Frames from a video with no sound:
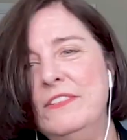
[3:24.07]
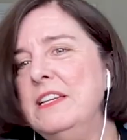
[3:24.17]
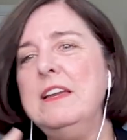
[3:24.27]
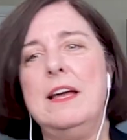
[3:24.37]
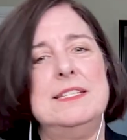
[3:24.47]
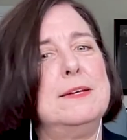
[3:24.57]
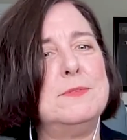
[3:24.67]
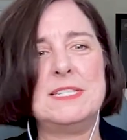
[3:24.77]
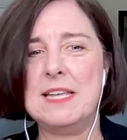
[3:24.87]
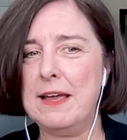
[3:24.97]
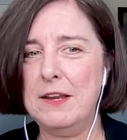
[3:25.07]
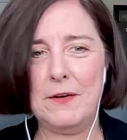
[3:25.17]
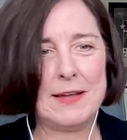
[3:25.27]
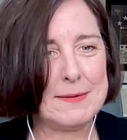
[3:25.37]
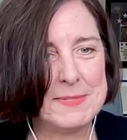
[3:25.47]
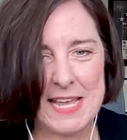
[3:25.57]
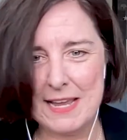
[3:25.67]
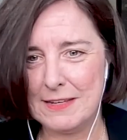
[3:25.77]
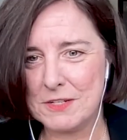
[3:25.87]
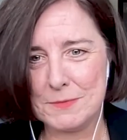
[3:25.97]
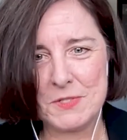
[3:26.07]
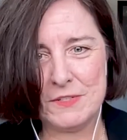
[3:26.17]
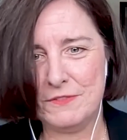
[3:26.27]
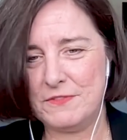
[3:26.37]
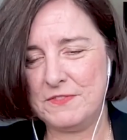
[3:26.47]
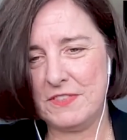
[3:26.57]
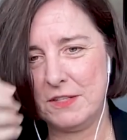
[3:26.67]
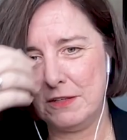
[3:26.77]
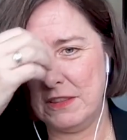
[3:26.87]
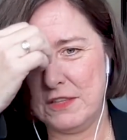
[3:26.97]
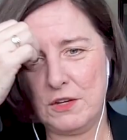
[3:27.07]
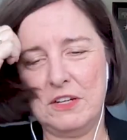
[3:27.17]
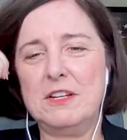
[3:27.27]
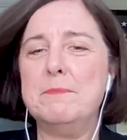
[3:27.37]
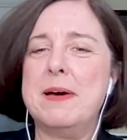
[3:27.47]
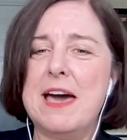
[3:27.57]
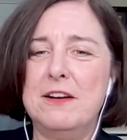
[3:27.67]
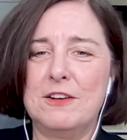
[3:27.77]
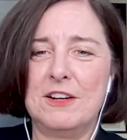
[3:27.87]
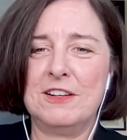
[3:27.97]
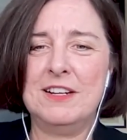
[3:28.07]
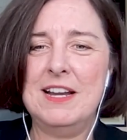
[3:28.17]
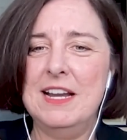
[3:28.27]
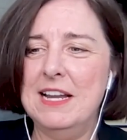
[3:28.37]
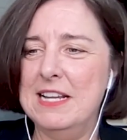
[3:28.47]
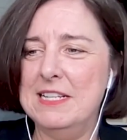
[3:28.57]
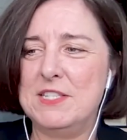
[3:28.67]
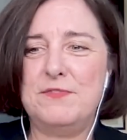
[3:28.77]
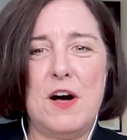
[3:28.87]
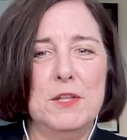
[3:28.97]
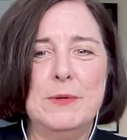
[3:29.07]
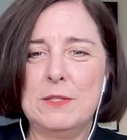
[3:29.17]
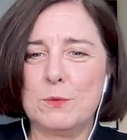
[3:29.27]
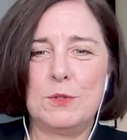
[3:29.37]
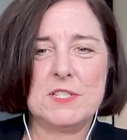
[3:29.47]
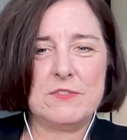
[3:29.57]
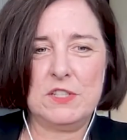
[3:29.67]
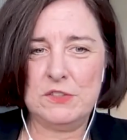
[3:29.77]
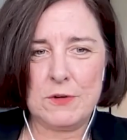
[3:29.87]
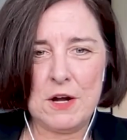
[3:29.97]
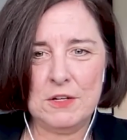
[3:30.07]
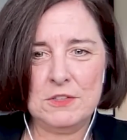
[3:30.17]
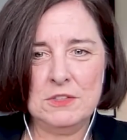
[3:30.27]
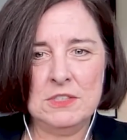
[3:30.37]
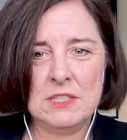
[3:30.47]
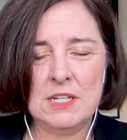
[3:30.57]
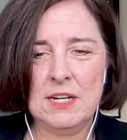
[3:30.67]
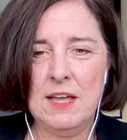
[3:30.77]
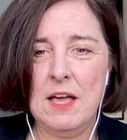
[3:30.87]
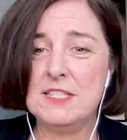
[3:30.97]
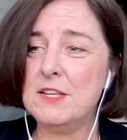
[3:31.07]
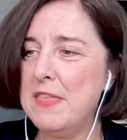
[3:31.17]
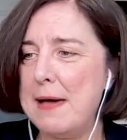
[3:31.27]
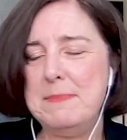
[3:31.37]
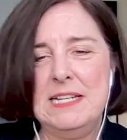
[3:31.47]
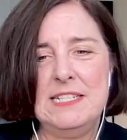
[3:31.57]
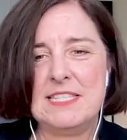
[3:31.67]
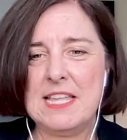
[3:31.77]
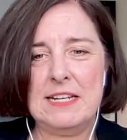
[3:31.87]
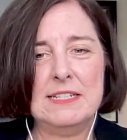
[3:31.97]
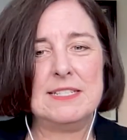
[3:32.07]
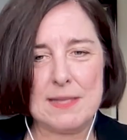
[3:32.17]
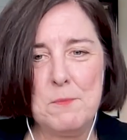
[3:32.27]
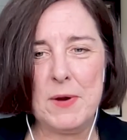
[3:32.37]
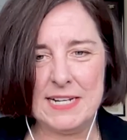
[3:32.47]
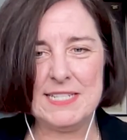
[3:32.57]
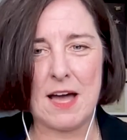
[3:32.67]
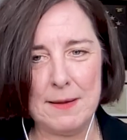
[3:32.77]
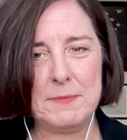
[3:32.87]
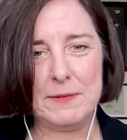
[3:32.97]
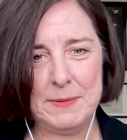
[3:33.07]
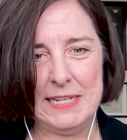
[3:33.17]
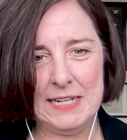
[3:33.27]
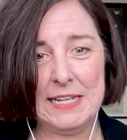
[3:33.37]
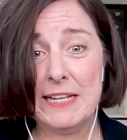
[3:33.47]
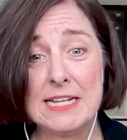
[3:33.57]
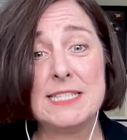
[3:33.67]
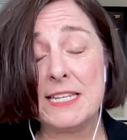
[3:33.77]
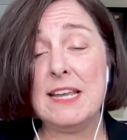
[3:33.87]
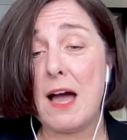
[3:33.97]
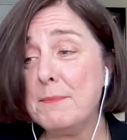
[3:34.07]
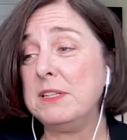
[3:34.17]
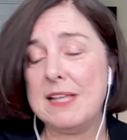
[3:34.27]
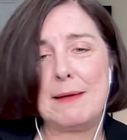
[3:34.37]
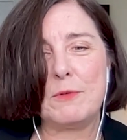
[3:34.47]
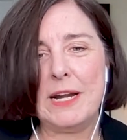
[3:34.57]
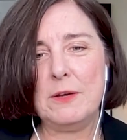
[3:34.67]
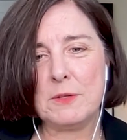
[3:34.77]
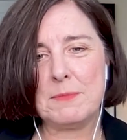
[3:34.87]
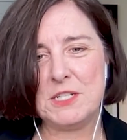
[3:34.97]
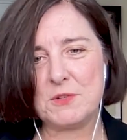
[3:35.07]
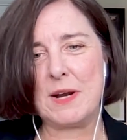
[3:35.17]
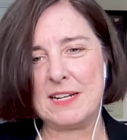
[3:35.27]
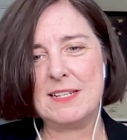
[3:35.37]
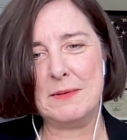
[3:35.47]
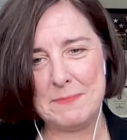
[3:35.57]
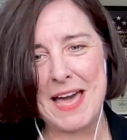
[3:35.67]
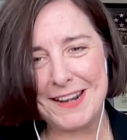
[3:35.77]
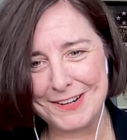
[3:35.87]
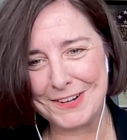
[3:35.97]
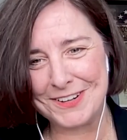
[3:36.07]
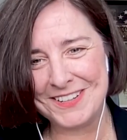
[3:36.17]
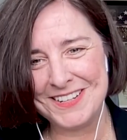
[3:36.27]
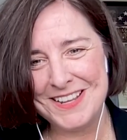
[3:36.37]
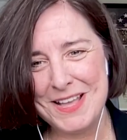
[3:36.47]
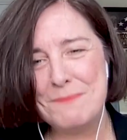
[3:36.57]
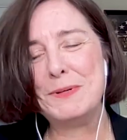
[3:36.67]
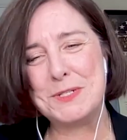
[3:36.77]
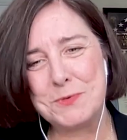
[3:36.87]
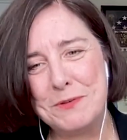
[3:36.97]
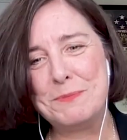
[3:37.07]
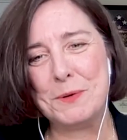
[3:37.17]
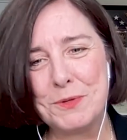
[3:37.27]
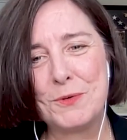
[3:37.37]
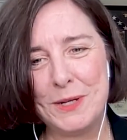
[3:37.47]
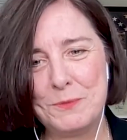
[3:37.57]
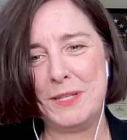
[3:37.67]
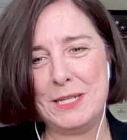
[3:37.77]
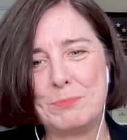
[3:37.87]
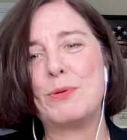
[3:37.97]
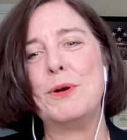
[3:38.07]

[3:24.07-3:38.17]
Even as I was saying, you know, I kept saying in terms of the good competitor is following the rules of the road. So that means that in some ways I'm collaborating with my direct competitor because we've both agreed what the